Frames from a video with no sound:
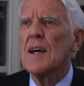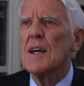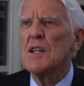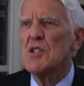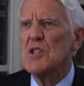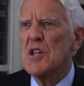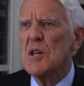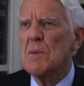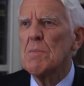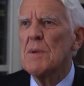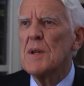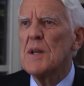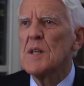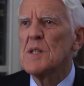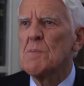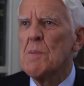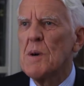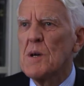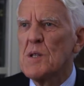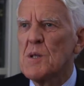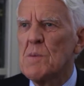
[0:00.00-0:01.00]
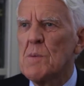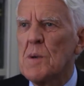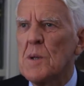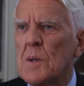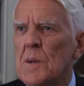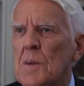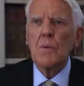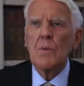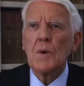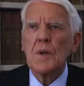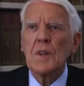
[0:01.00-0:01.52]
and cheaply as possible,
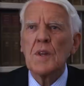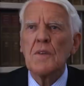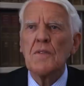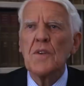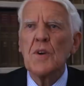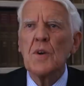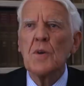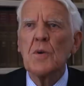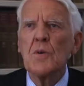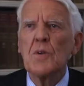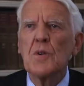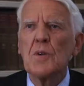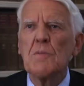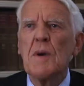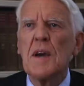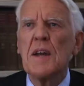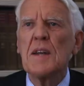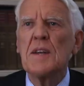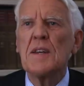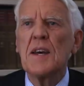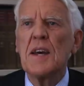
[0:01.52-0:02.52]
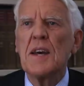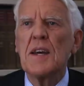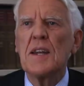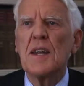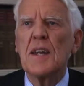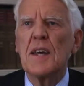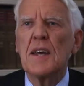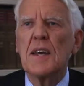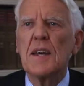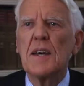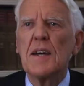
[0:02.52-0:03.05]
with a view to
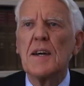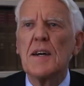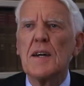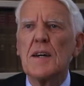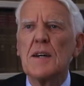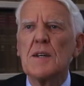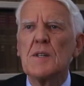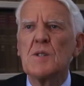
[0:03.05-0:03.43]
maintaining